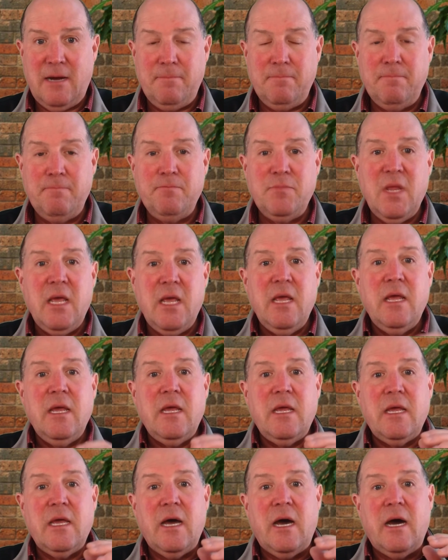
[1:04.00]
up,
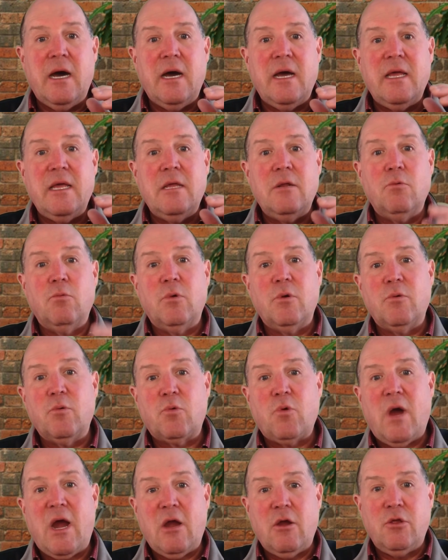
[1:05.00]
uh, it will
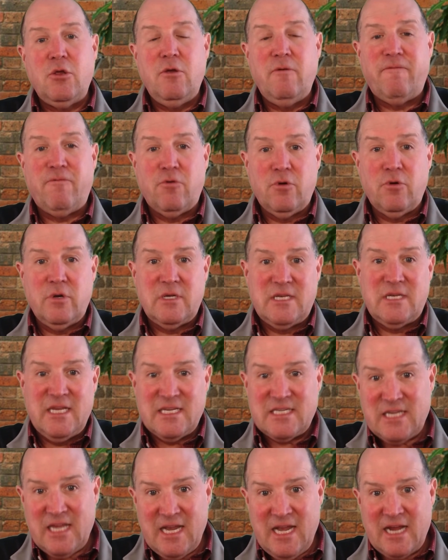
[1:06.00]
require you for
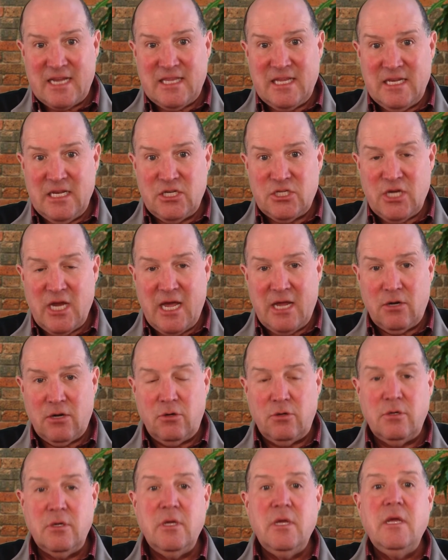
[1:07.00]
disconnecting the
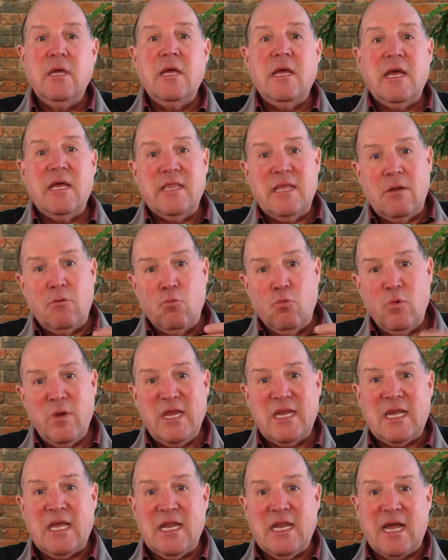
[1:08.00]
channel and then
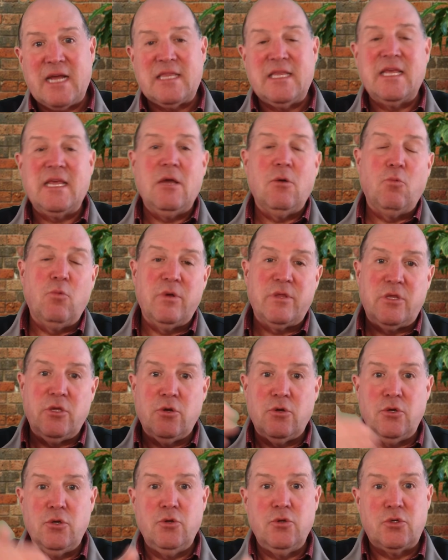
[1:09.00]
reconnecting it with
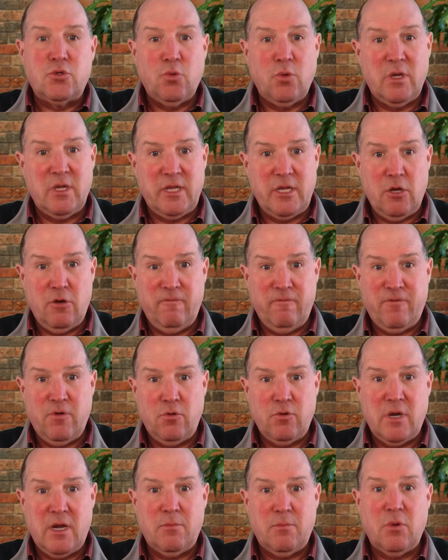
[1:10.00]
your new Twilio
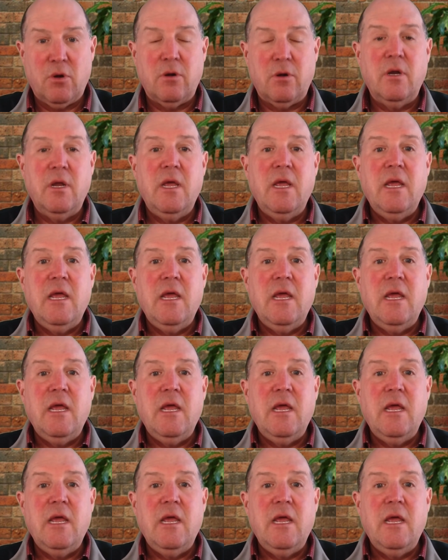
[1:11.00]
phone number.